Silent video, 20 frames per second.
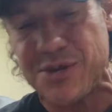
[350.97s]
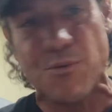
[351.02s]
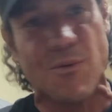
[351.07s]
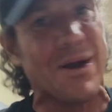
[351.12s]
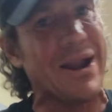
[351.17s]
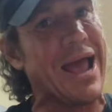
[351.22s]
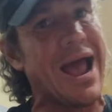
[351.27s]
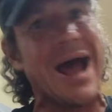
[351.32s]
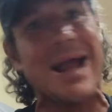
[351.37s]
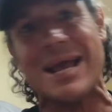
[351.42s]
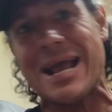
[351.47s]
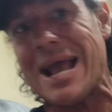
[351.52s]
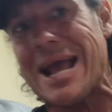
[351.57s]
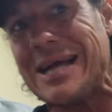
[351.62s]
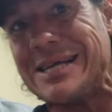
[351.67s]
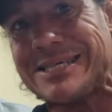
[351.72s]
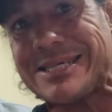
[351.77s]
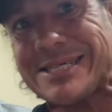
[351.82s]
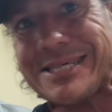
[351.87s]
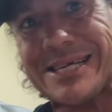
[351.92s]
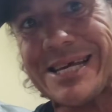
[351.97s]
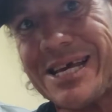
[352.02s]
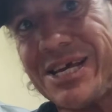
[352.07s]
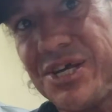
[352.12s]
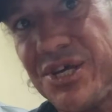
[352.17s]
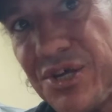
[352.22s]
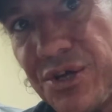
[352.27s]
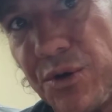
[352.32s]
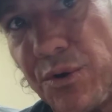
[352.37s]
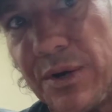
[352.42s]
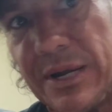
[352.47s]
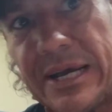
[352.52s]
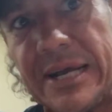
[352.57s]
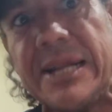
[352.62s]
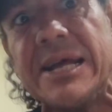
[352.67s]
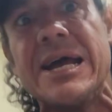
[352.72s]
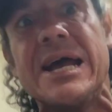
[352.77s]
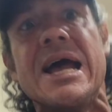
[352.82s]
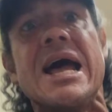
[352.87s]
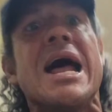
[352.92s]
You want to add an AC
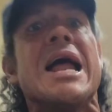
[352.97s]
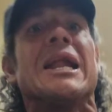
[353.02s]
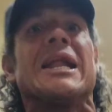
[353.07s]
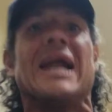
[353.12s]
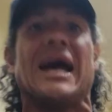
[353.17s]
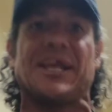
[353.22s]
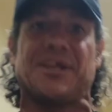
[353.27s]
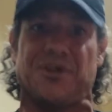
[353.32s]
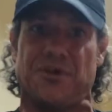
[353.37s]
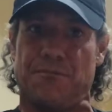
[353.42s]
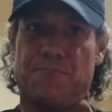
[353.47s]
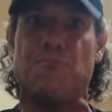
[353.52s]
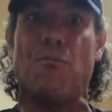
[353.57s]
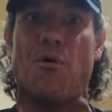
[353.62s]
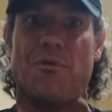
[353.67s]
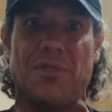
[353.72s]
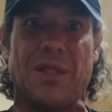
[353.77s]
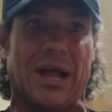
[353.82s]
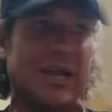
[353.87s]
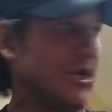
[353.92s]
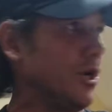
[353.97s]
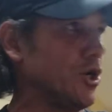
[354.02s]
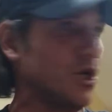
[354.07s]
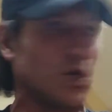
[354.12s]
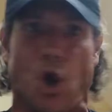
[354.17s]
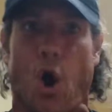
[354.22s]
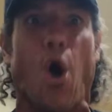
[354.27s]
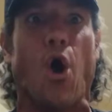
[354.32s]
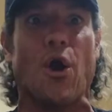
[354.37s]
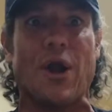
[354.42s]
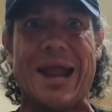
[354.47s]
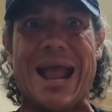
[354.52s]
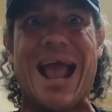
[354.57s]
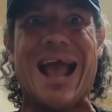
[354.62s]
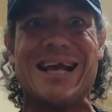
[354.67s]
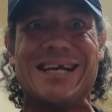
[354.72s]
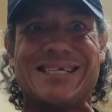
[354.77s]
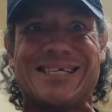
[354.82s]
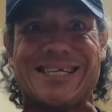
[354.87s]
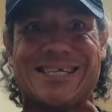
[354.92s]
unit like your car
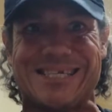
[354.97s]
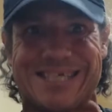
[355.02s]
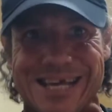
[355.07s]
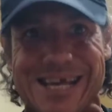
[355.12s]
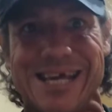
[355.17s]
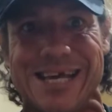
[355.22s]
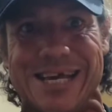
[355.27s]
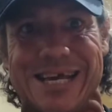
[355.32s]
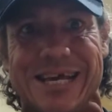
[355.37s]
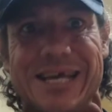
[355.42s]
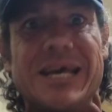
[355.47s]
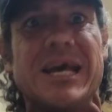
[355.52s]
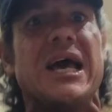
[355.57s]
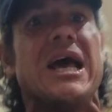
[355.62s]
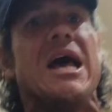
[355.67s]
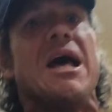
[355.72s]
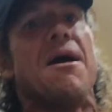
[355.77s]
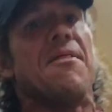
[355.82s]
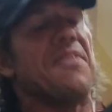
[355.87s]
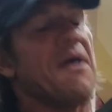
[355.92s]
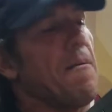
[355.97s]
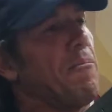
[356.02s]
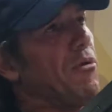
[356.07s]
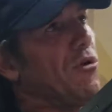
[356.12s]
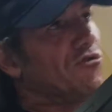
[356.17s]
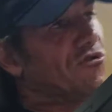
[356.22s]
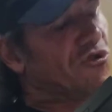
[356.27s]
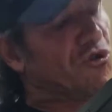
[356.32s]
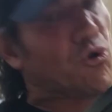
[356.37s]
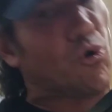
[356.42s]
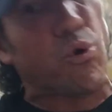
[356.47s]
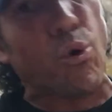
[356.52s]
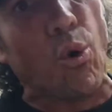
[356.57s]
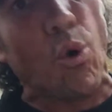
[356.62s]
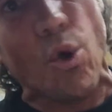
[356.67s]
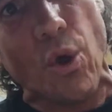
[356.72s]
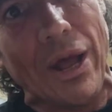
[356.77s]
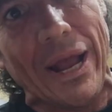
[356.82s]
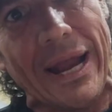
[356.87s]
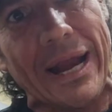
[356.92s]
AC that blows
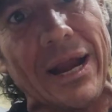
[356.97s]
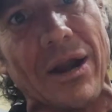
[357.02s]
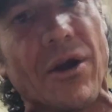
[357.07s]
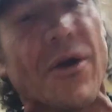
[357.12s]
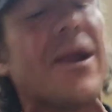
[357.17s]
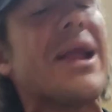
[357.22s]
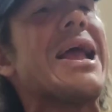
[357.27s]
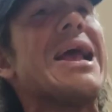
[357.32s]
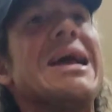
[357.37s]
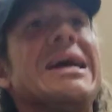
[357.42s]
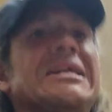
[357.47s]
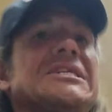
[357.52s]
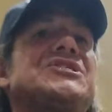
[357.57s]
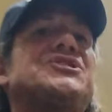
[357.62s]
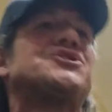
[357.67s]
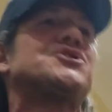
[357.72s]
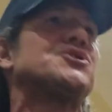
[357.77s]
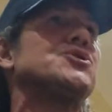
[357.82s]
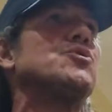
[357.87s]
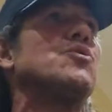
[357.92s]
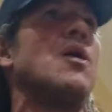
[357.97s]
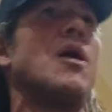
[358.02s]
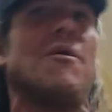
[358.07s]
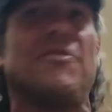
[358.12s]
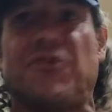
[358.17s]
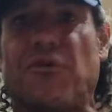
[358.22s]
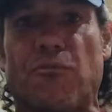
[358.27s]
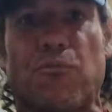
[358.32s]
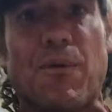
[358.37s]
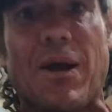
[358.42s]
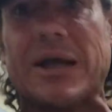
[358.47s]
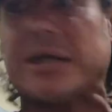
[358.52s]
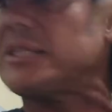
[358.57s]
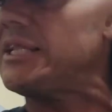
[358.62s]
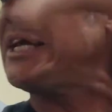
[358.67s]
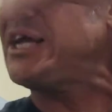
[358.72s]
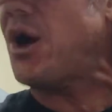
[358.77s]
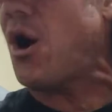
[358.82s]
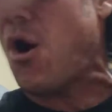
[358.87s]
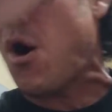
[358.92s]
cool air into
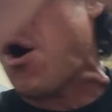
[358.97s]
directly